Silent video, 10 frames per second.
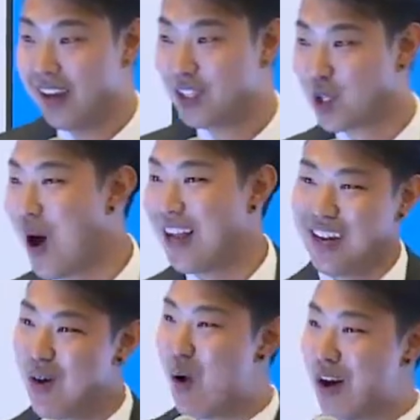So I
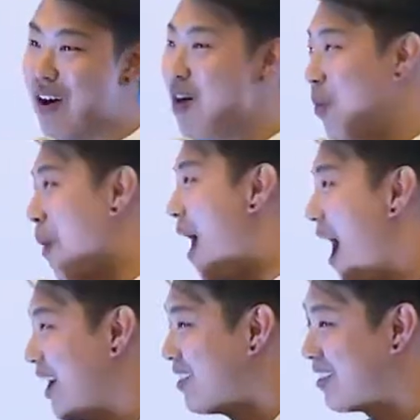didn't want to know the
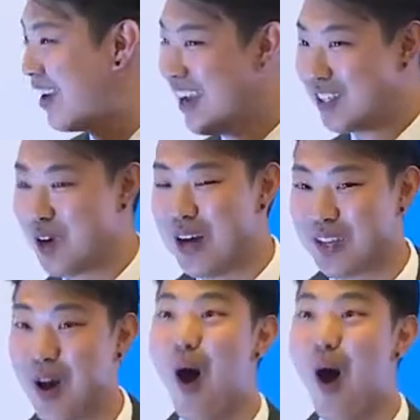price. So I was like,